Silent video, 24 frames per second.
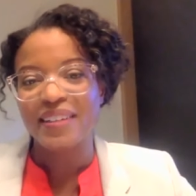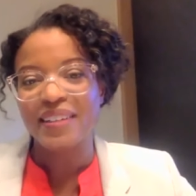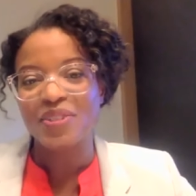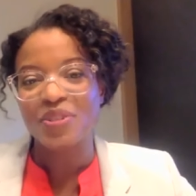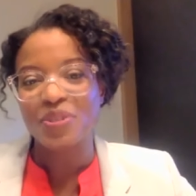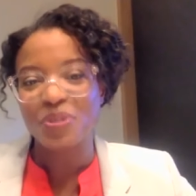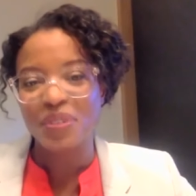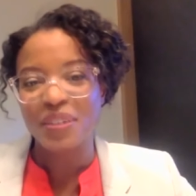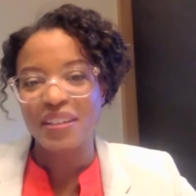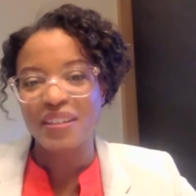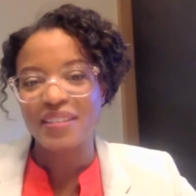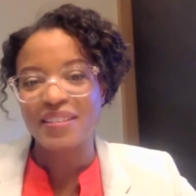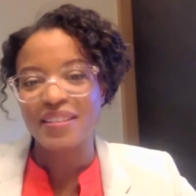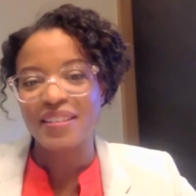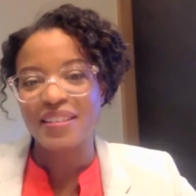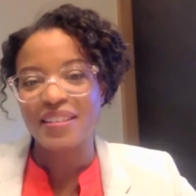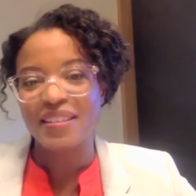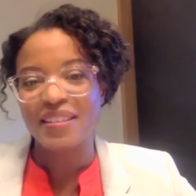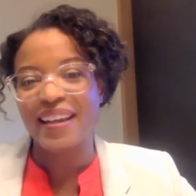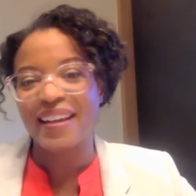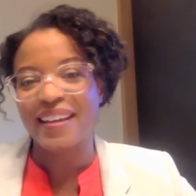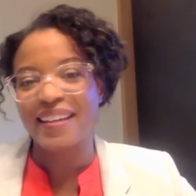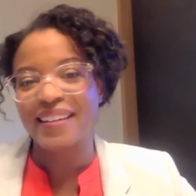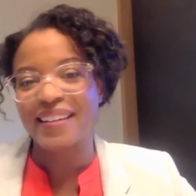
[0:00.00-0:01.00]
students
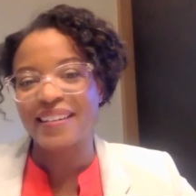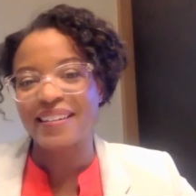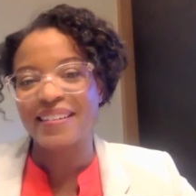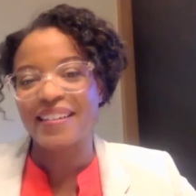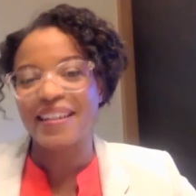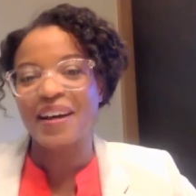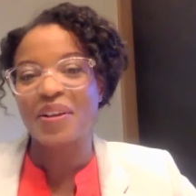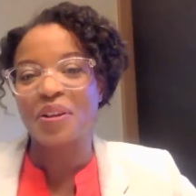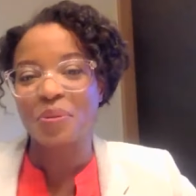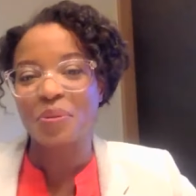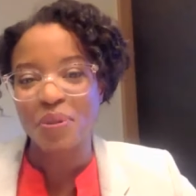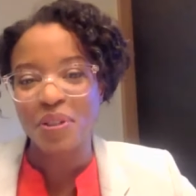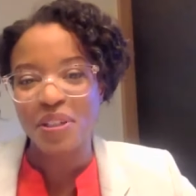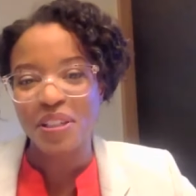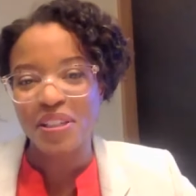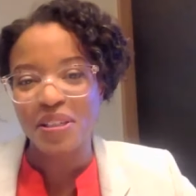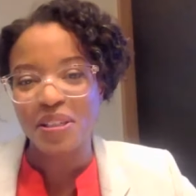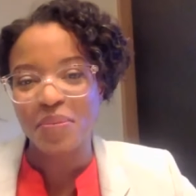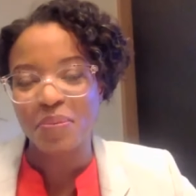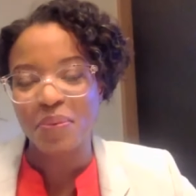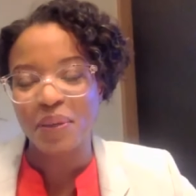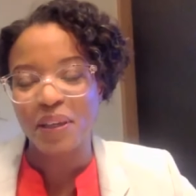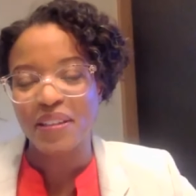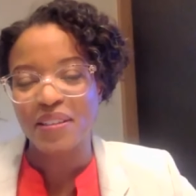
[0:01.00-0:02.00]
and other
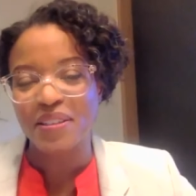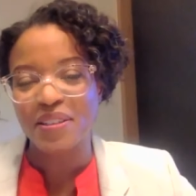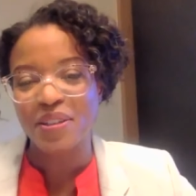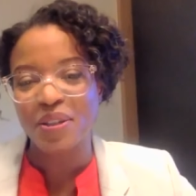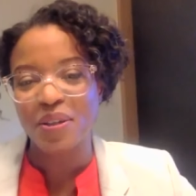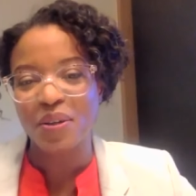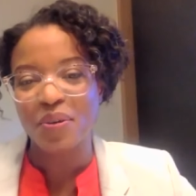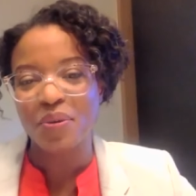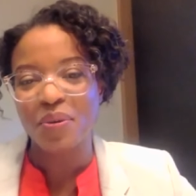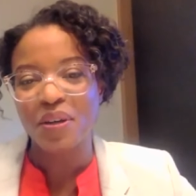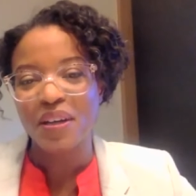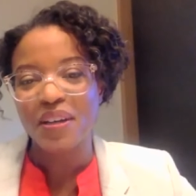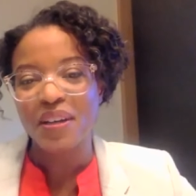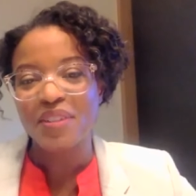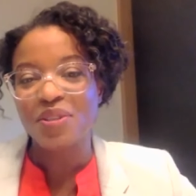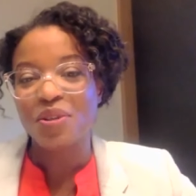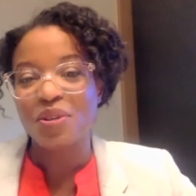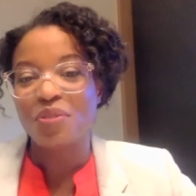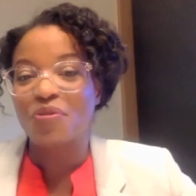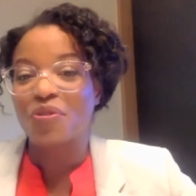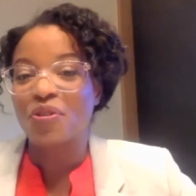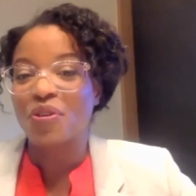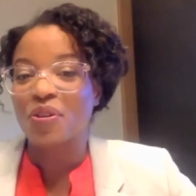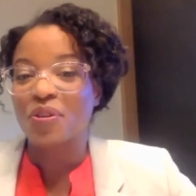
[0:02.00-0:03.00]
participants. So,
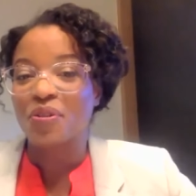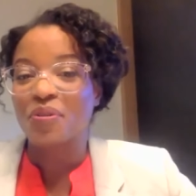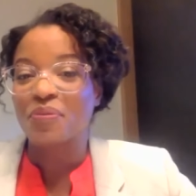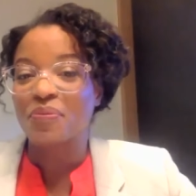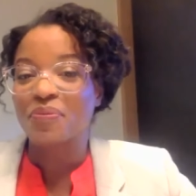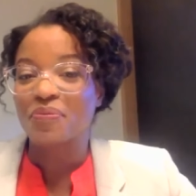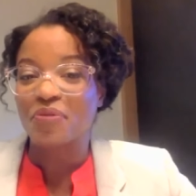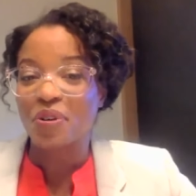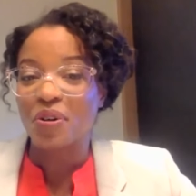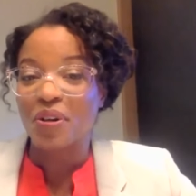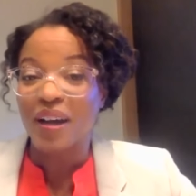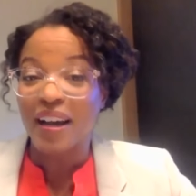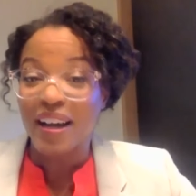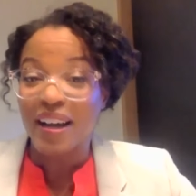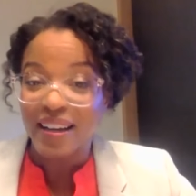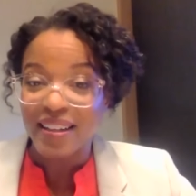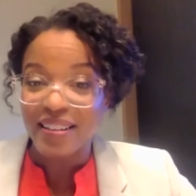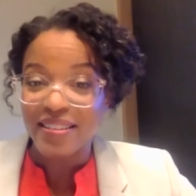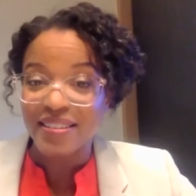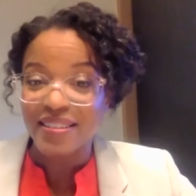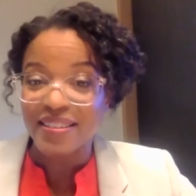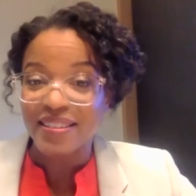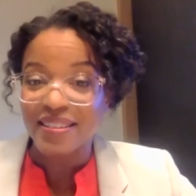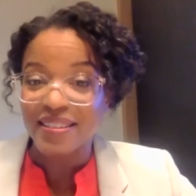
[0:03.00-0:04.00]
so for, for
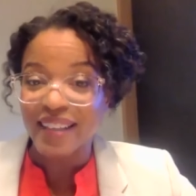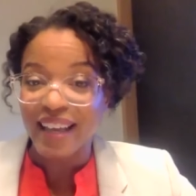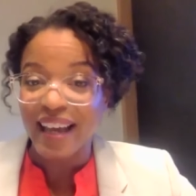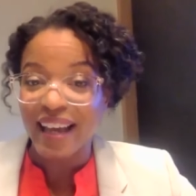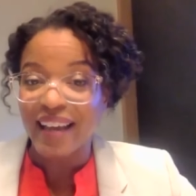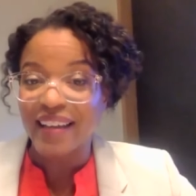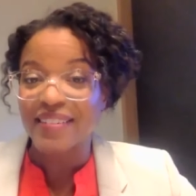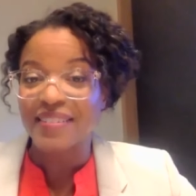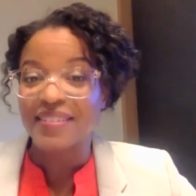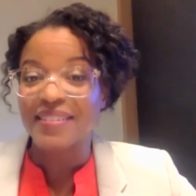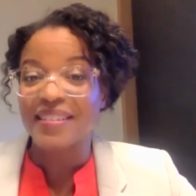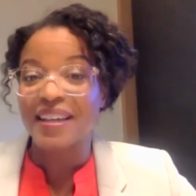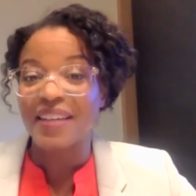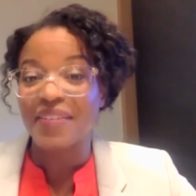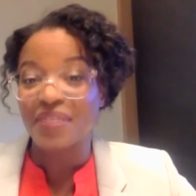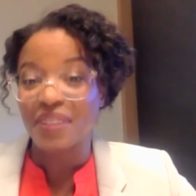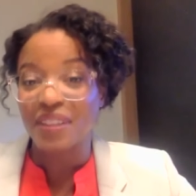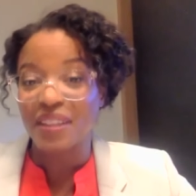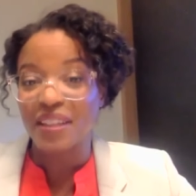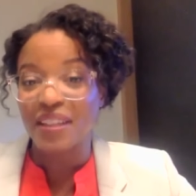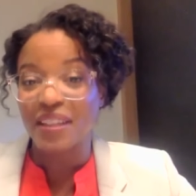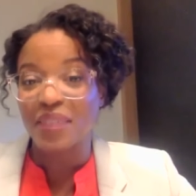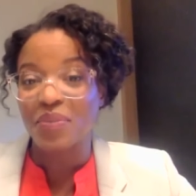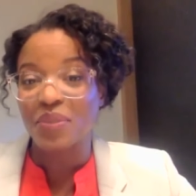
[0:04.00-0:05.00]
us, that
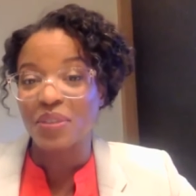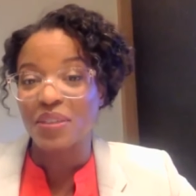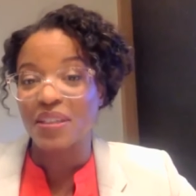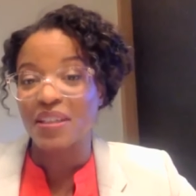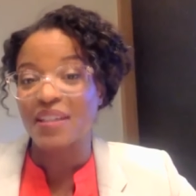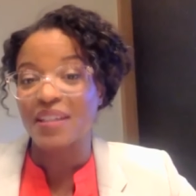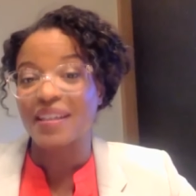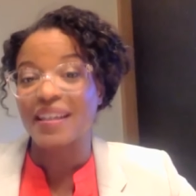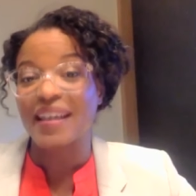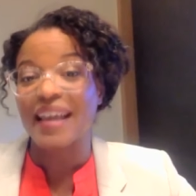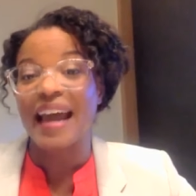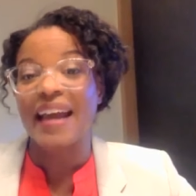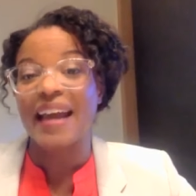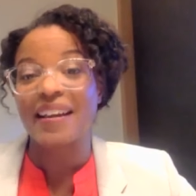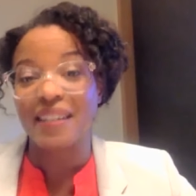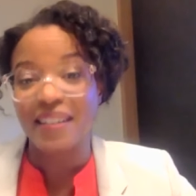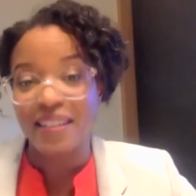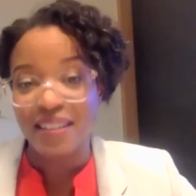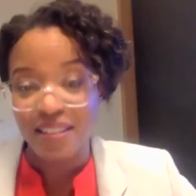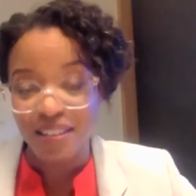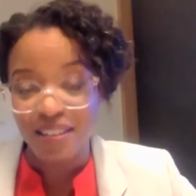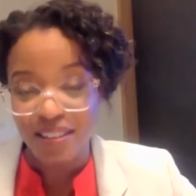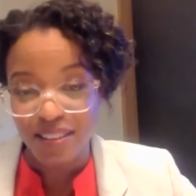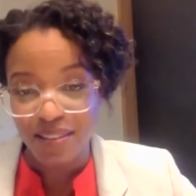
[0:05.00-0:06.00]
definitely was a
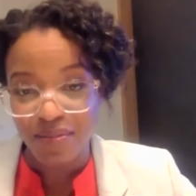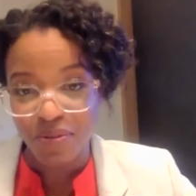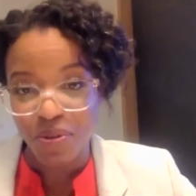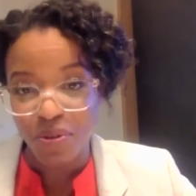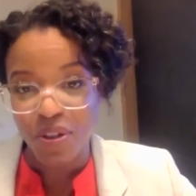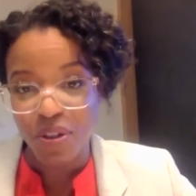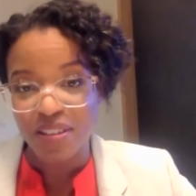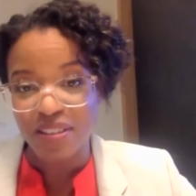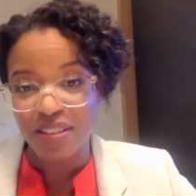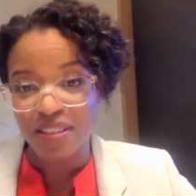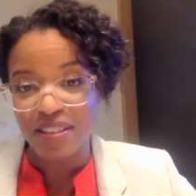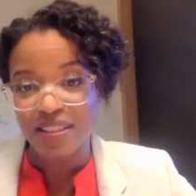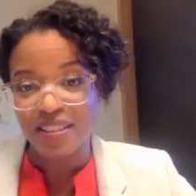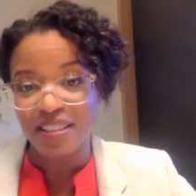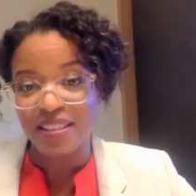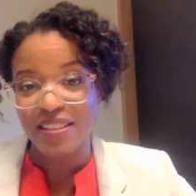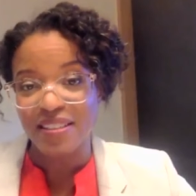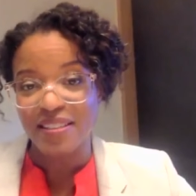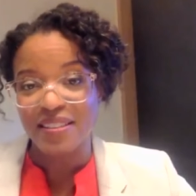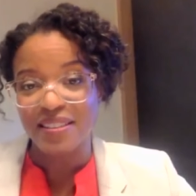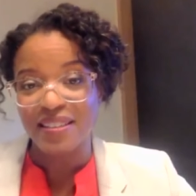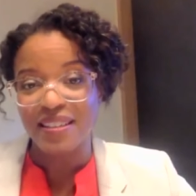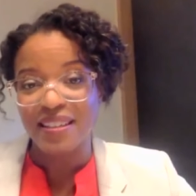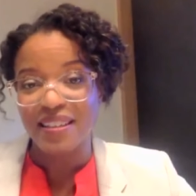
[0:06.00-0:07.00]
catalyst for us to
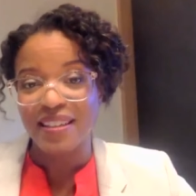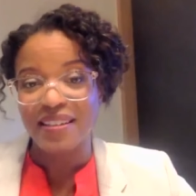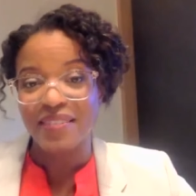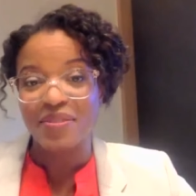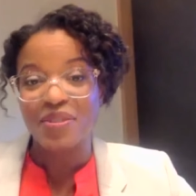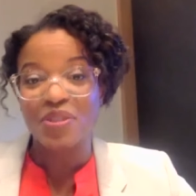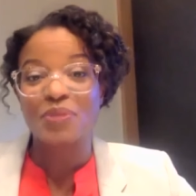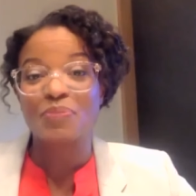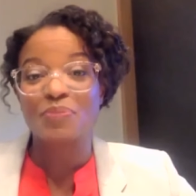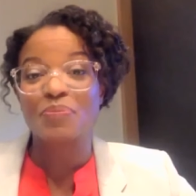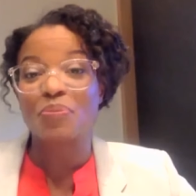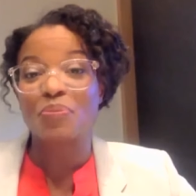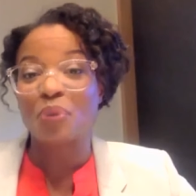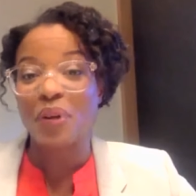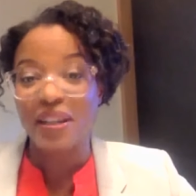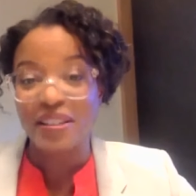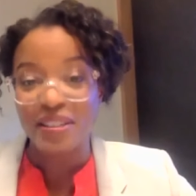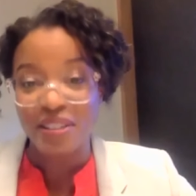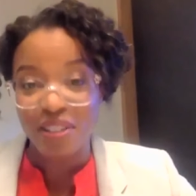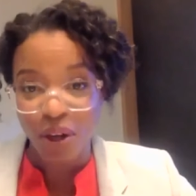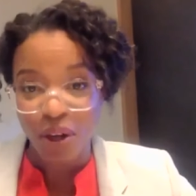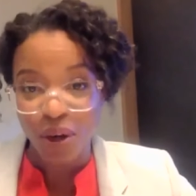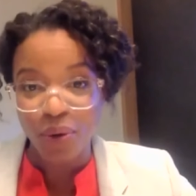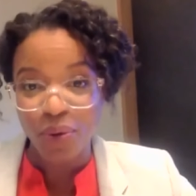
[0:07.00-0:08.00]
just
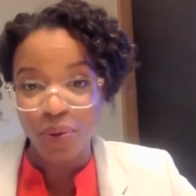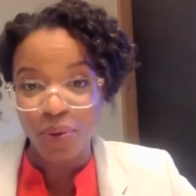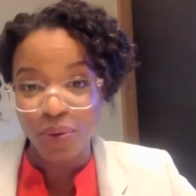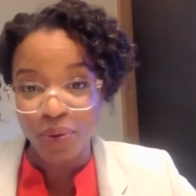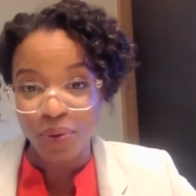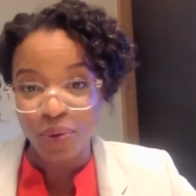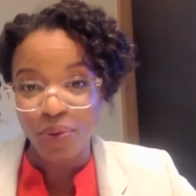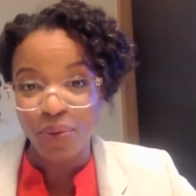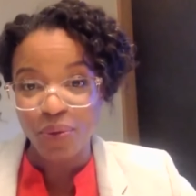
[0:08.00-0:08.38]
press go.